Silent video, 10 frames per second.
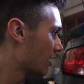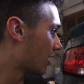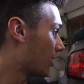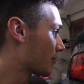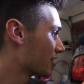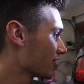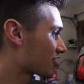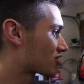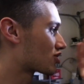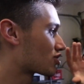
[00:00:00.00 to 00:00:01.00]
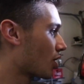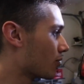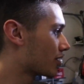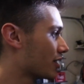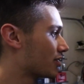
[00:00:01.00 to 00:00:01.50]
But it looks so
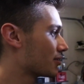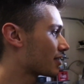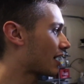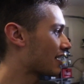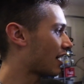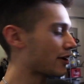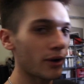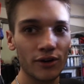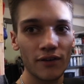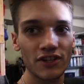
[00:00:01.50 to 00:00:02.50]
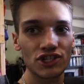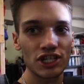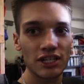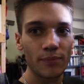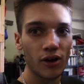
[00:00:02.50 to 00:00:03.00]
good, dude, and I know I don't have the
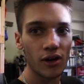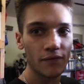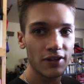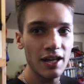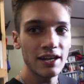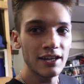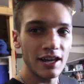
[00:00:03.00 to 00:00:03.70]
GT part off yet,